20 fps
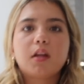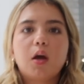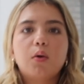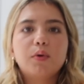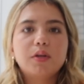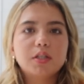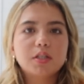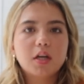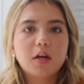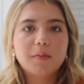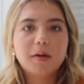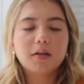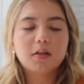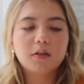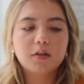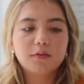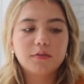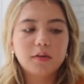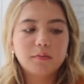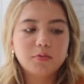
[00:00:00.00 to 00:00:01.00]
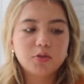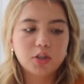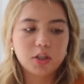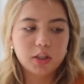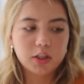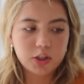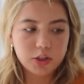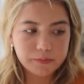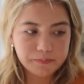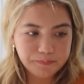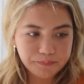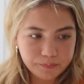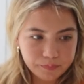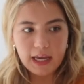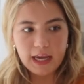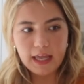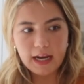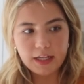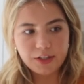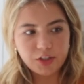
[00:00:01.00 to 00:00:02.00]
we just got back from church,
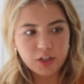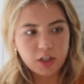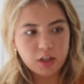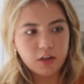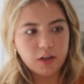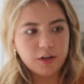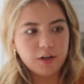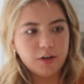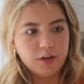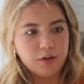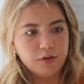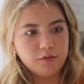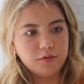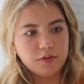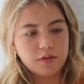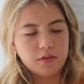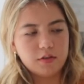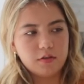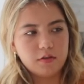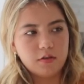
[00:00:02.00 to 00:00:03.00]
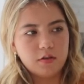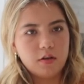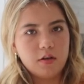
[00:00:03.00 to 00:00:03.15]
and I took a lot of notes.